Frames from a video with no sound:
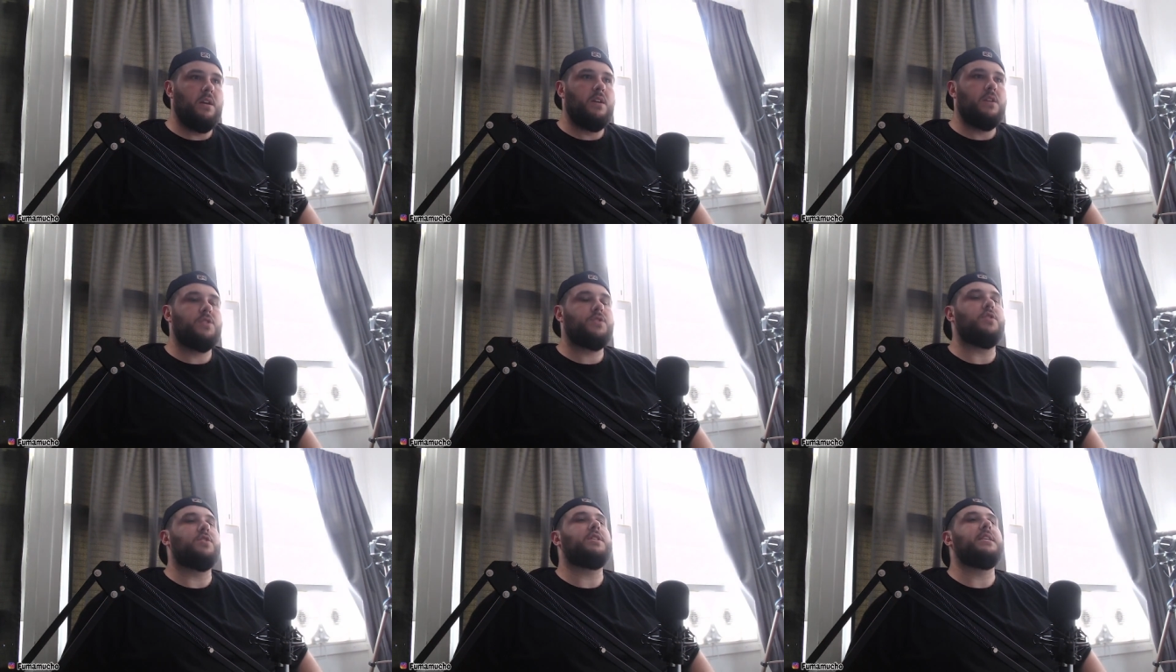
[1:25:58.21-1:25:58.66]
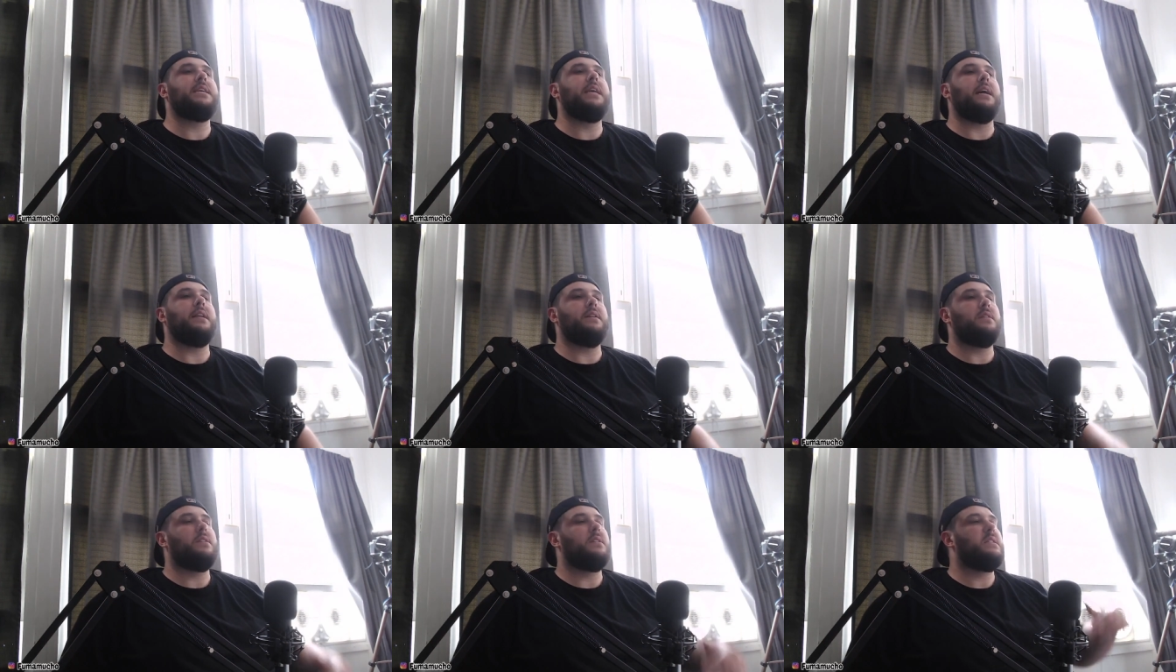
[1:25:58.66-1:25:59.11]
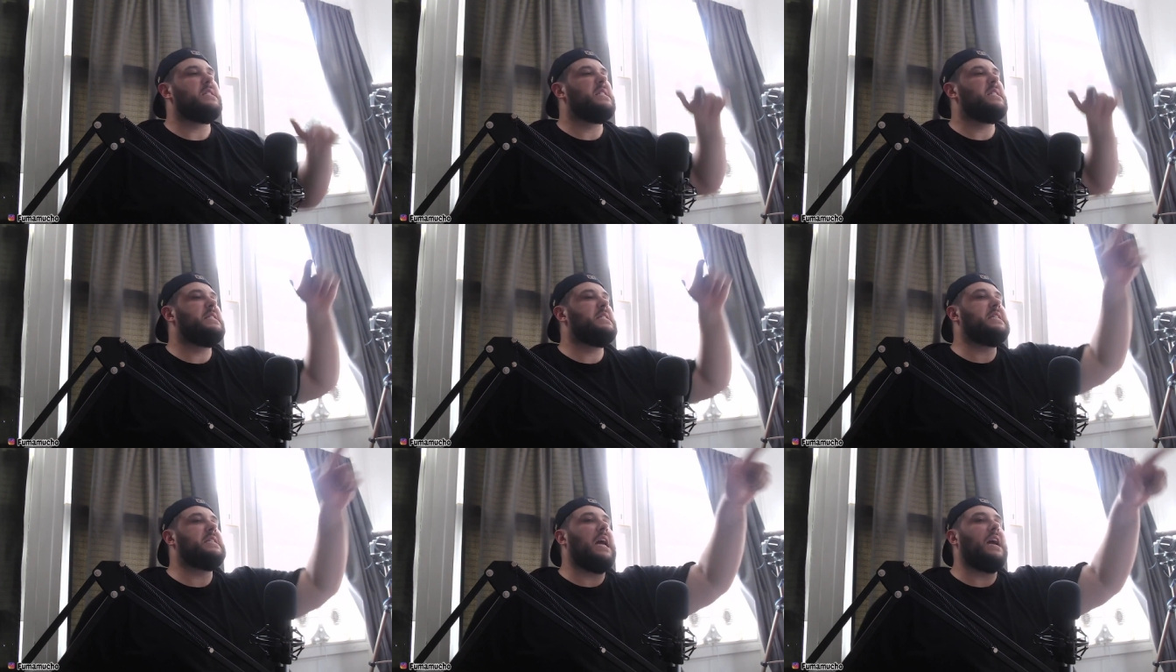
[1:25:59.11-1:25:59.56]
starts yelling,
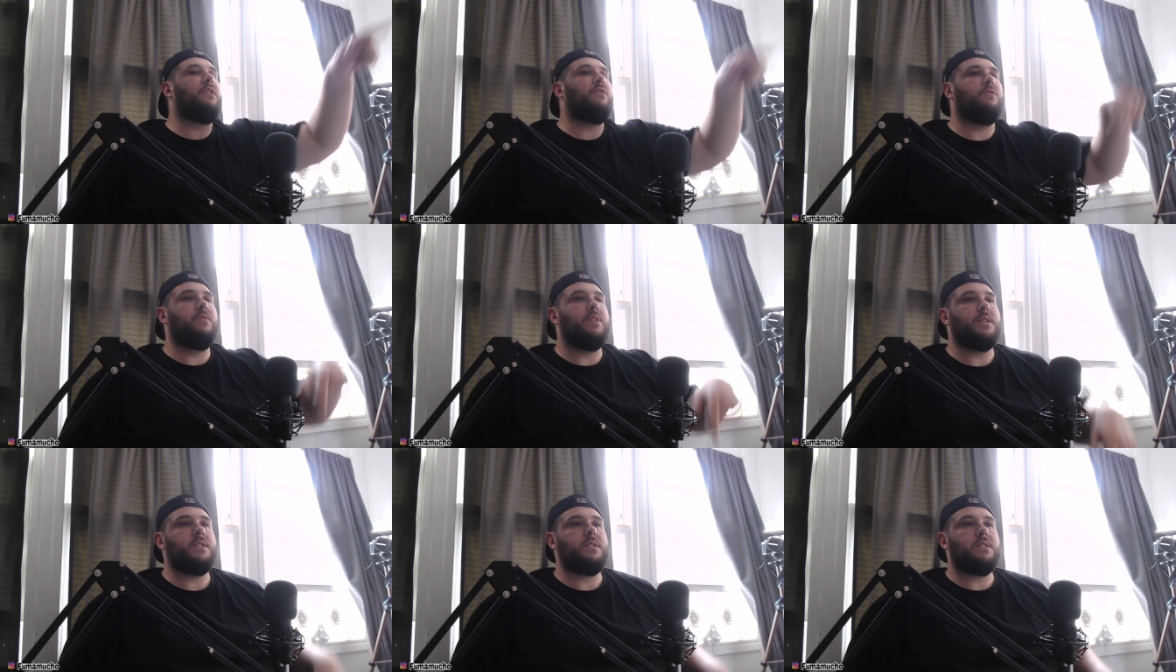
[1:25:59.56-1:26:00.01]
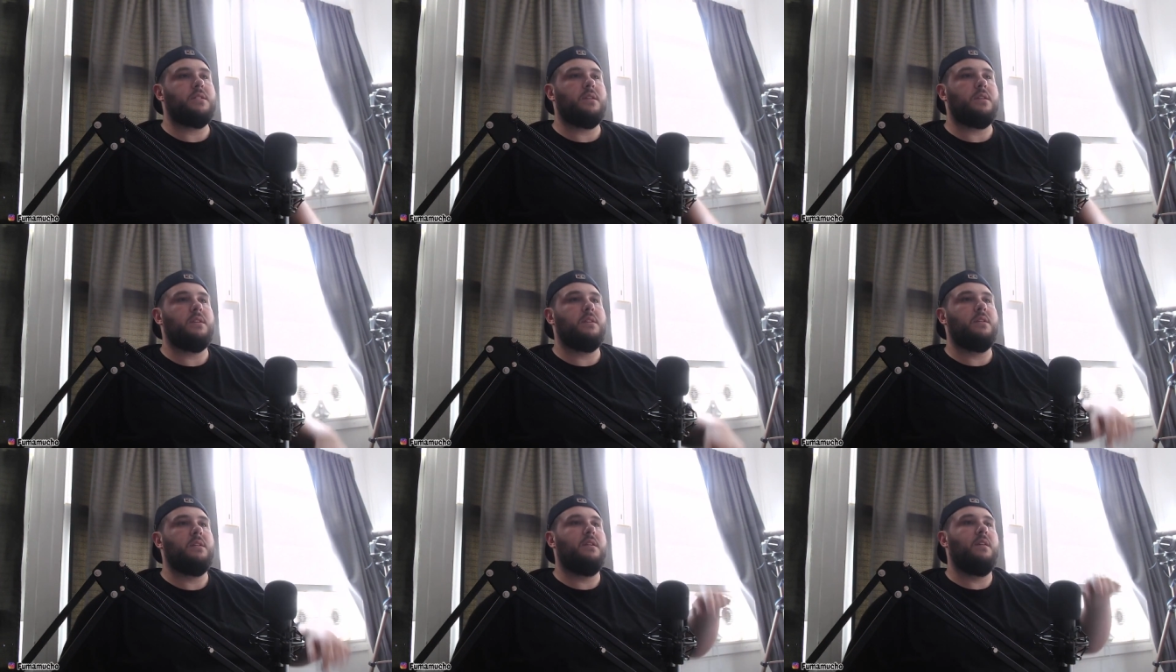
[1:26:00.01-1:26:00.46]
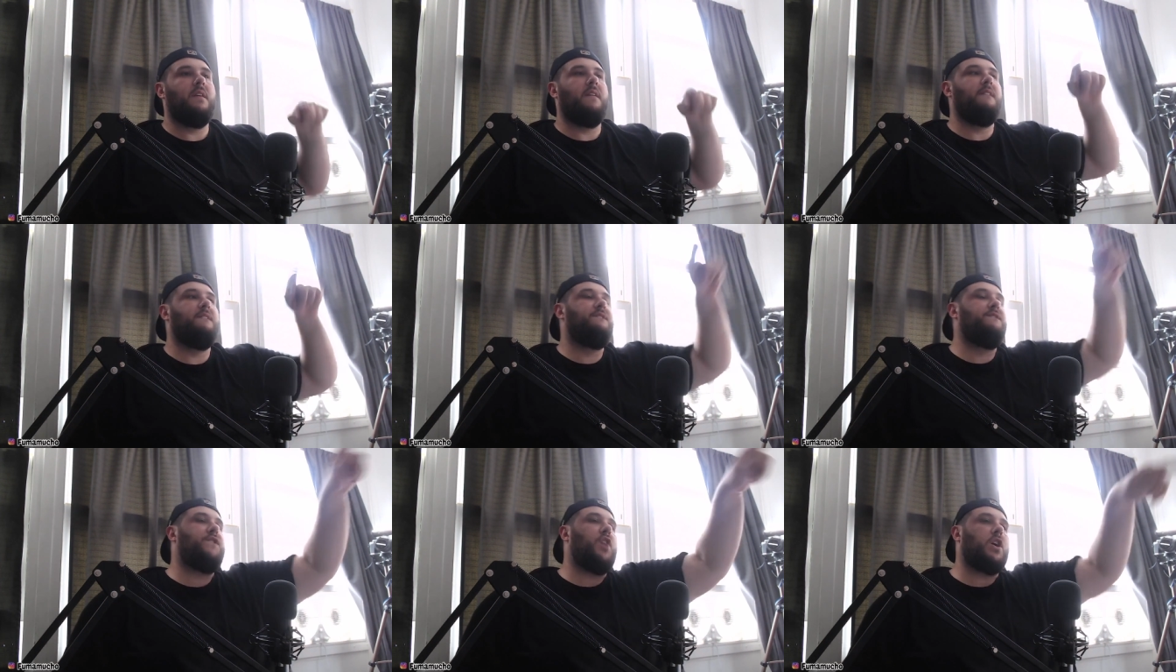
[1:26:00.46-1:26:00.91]
"Terrorist!
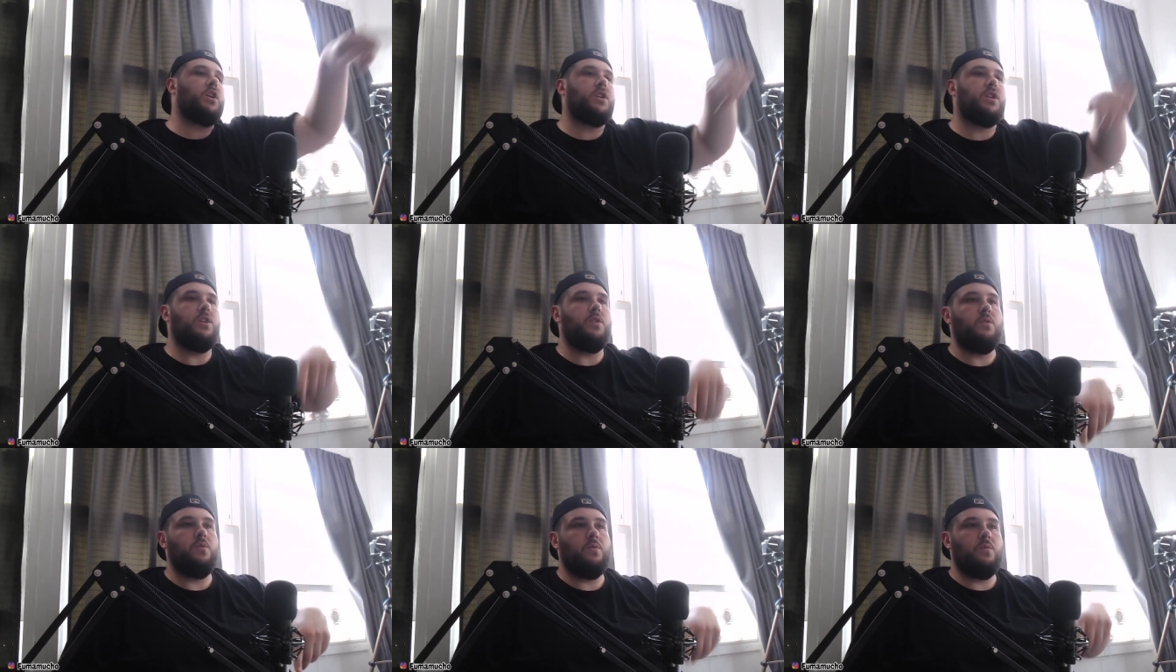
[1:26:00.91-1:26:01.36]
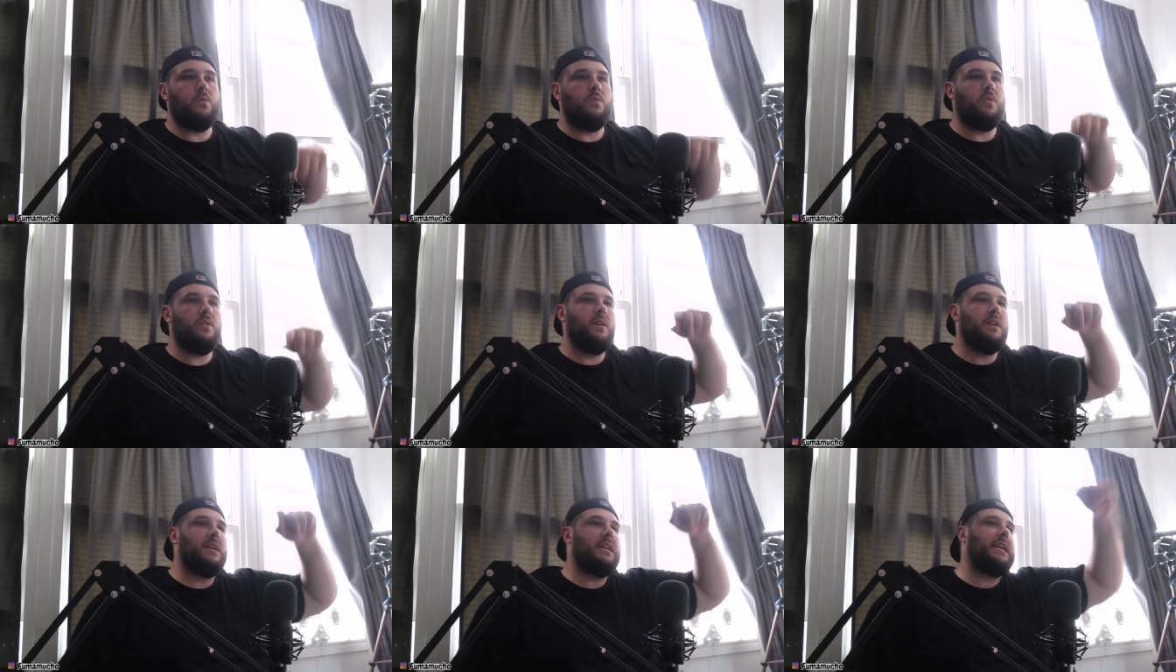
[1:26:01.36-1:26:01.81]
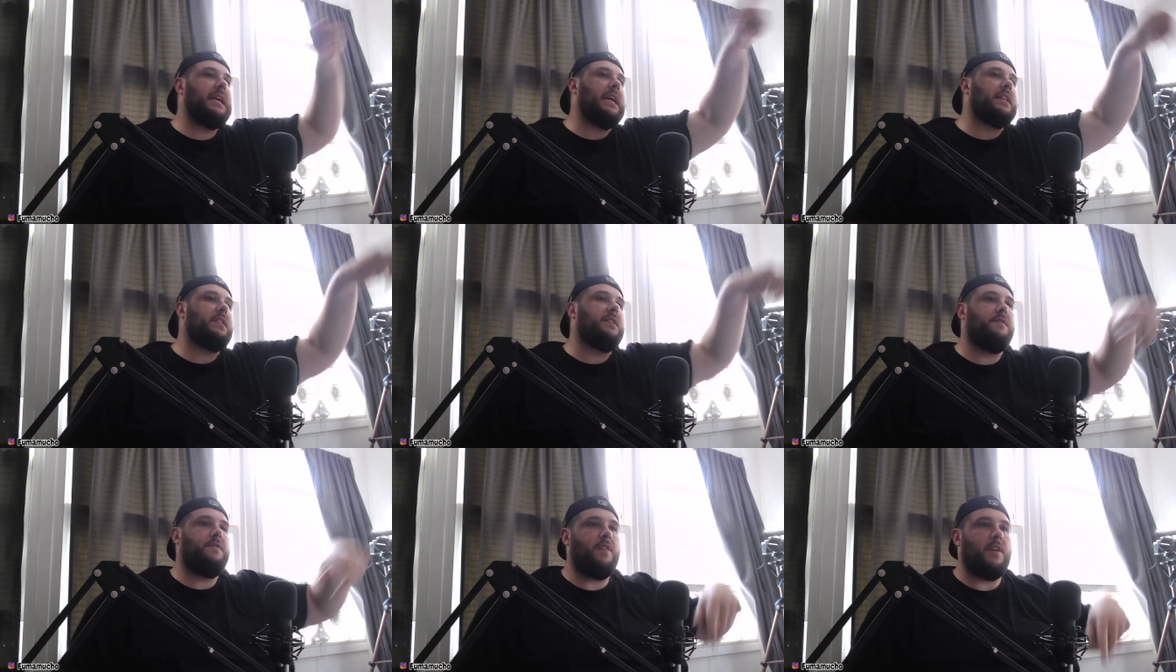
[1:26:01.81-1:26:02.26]
Fuck you! Get
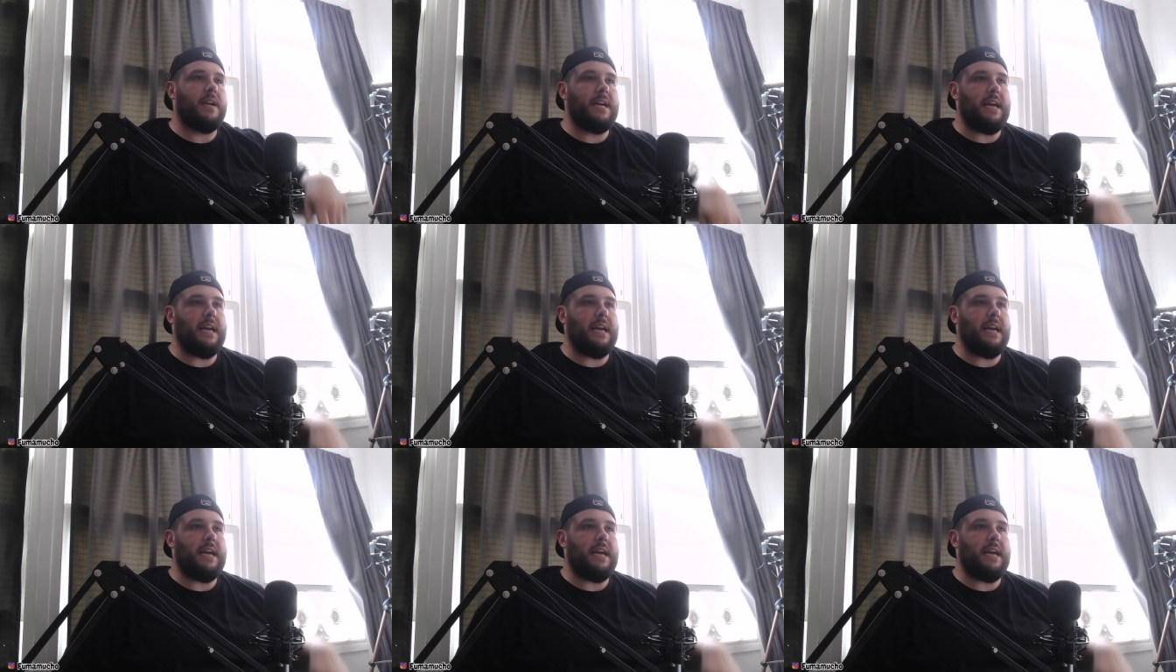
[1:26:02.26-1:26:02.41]
the fuck